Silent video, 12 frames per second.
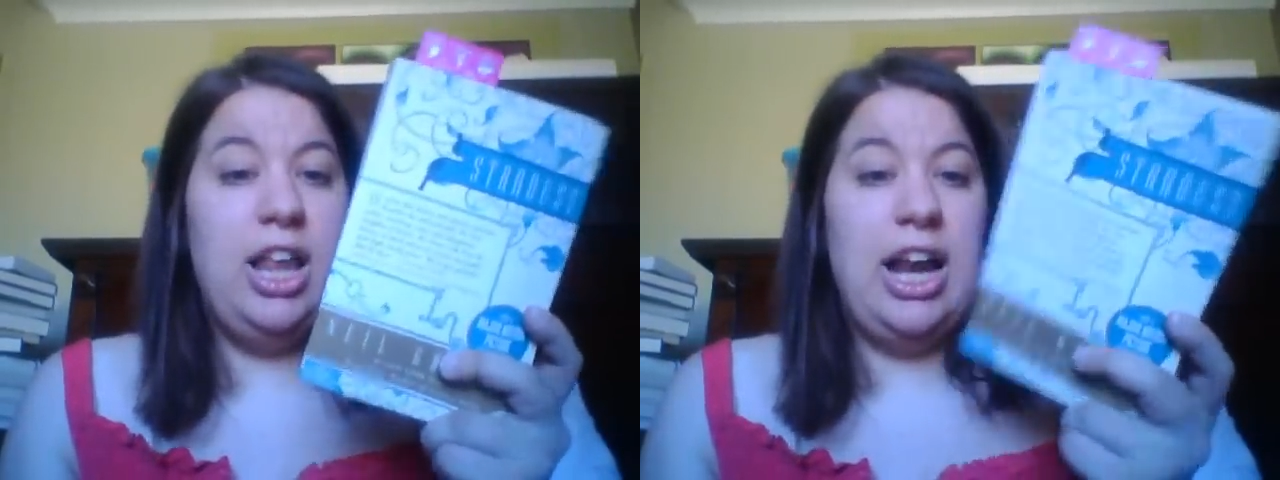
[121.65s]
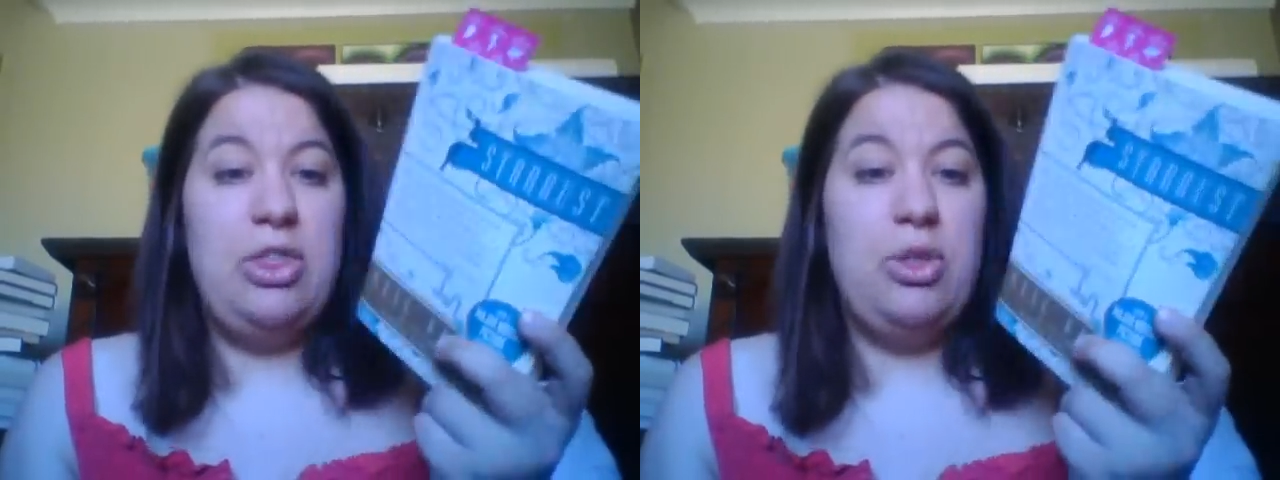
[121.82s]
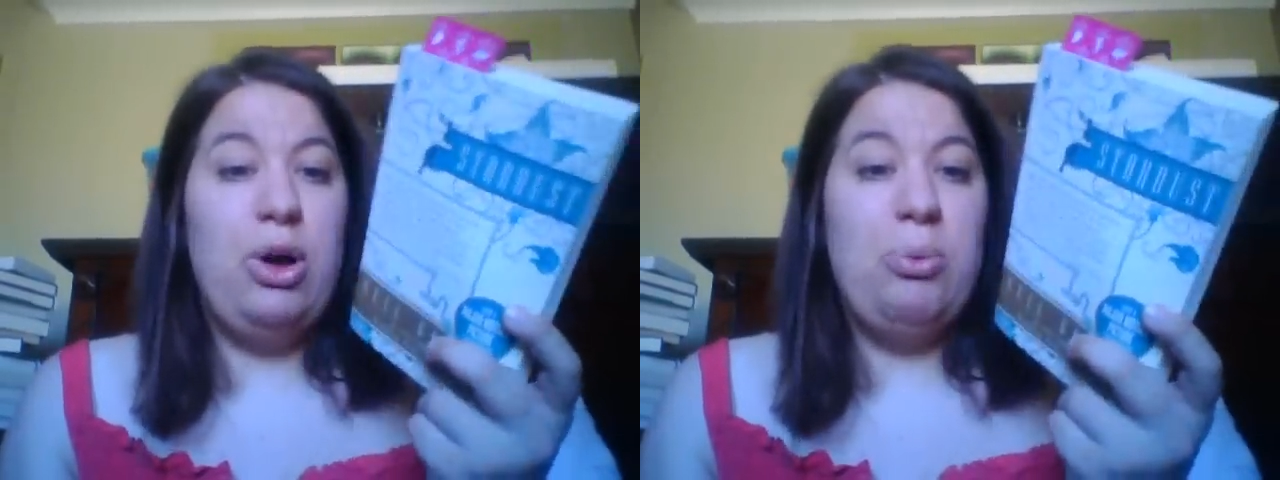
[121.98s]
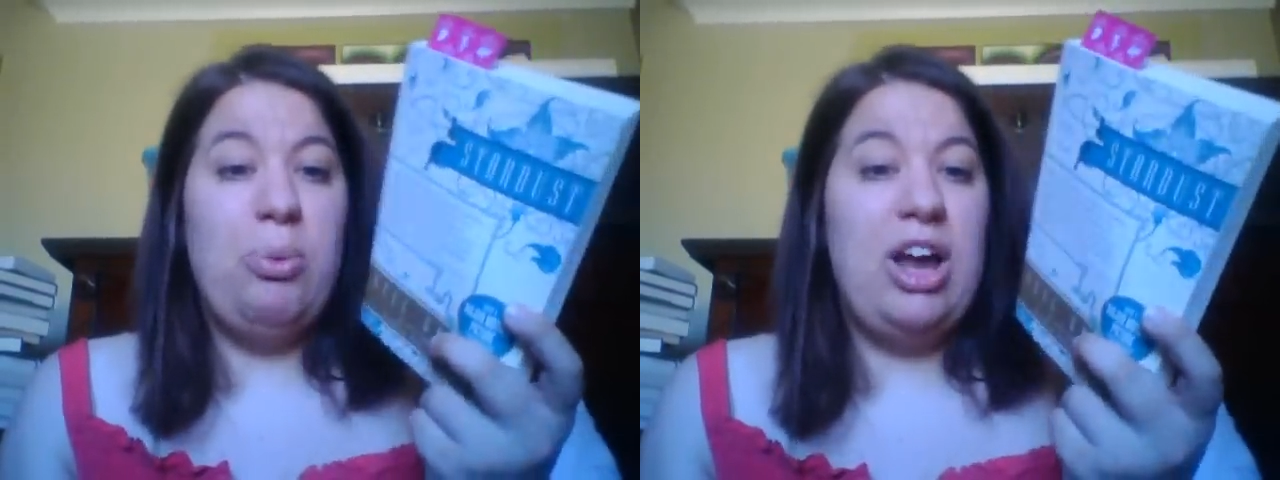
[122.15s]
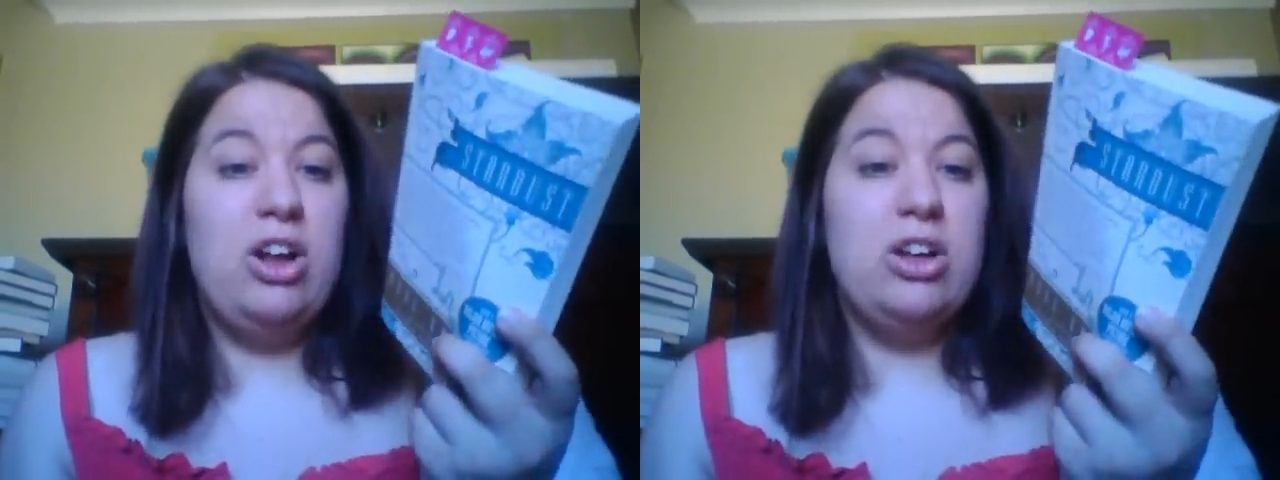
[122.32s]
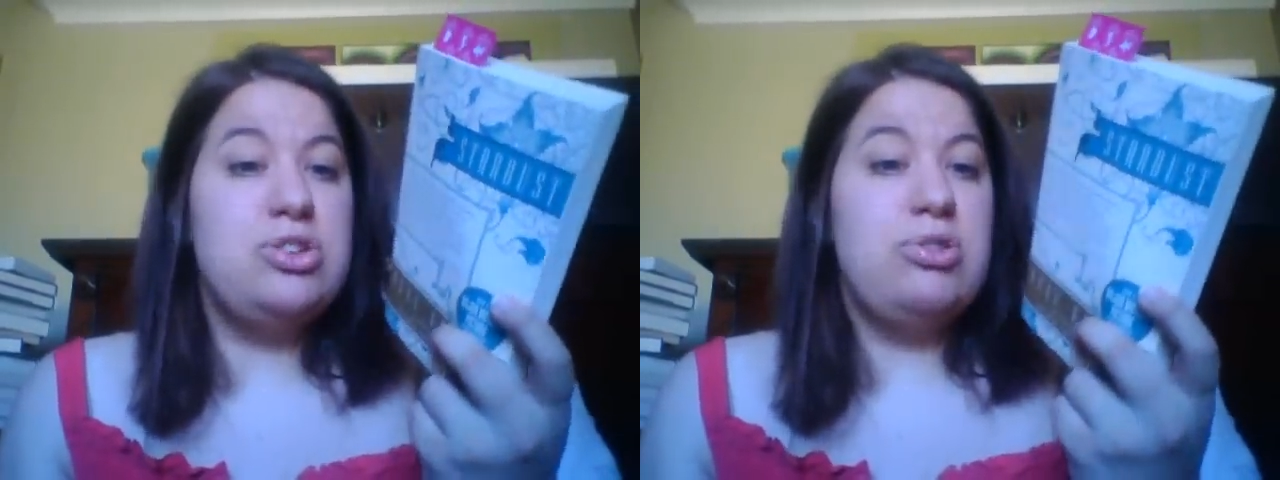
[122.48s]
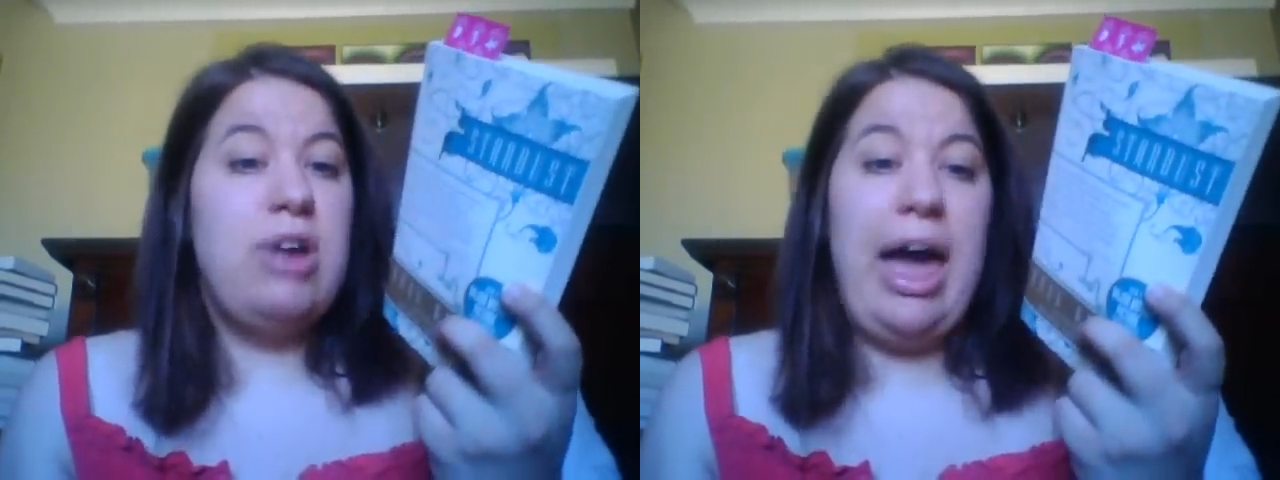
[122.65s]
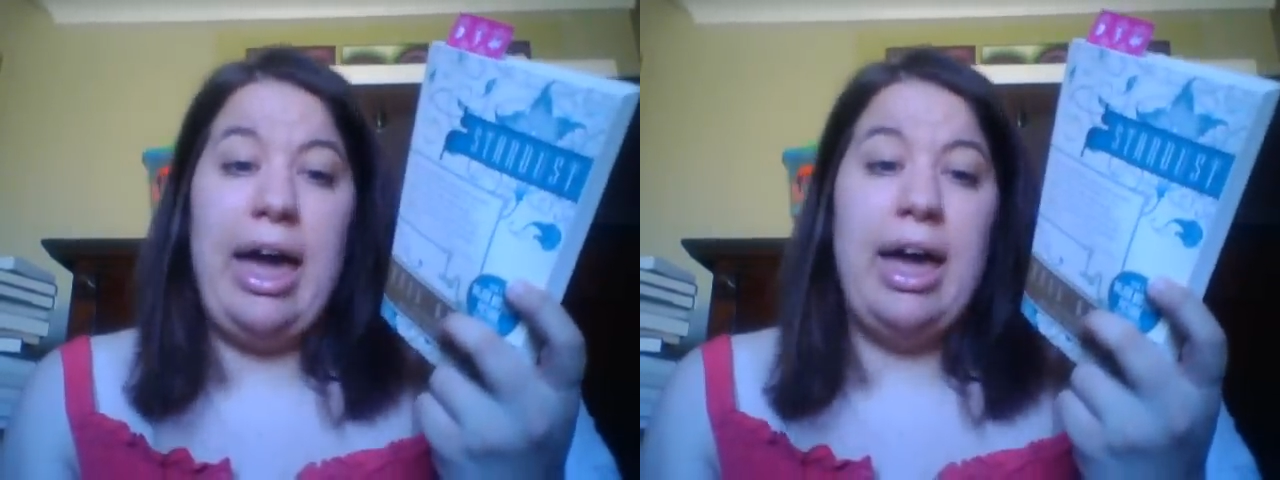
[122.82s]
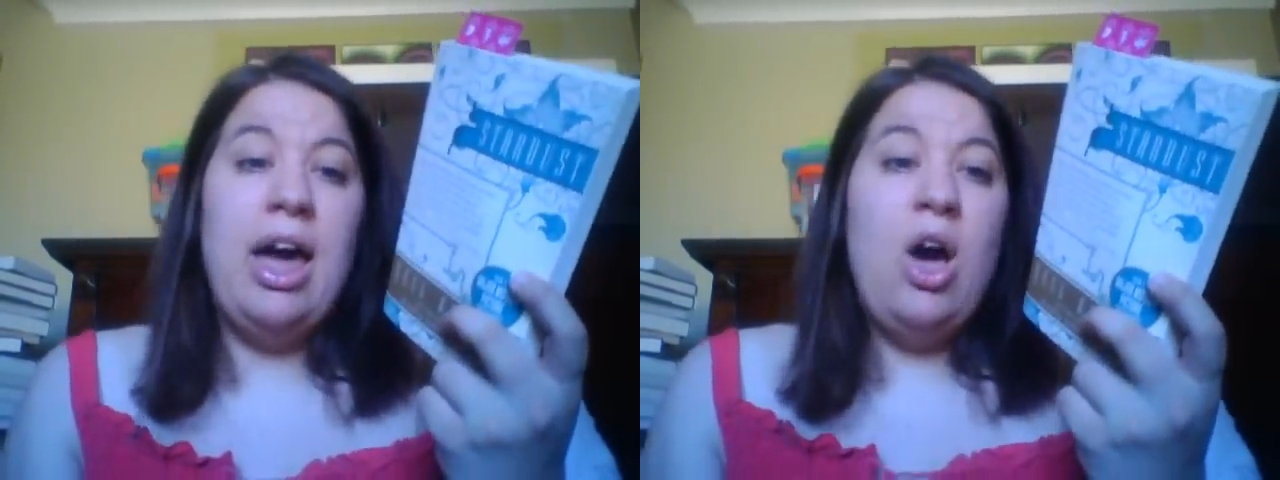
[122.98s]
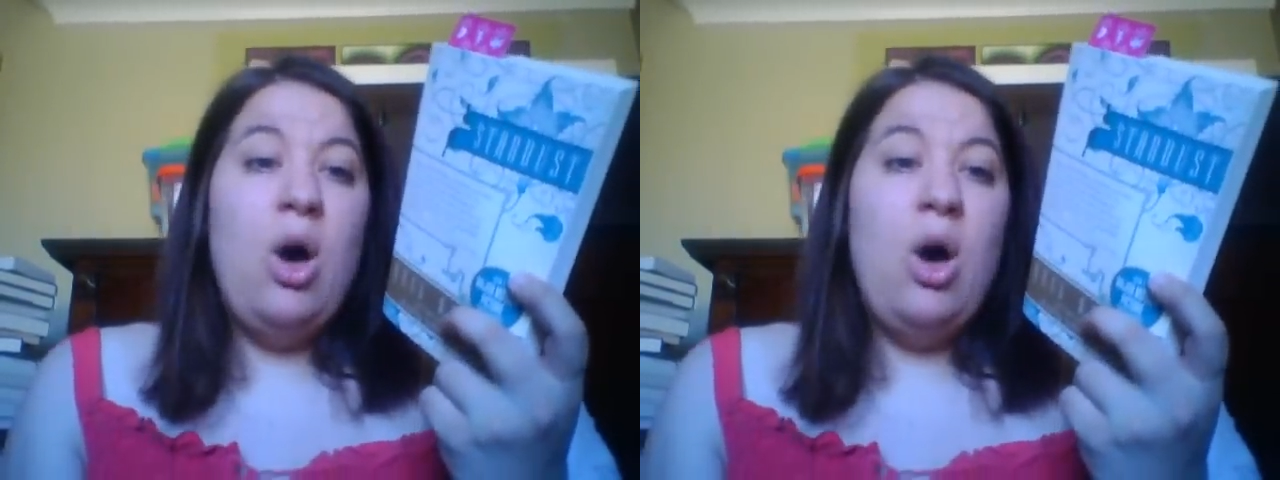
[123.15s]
and I thought, why not try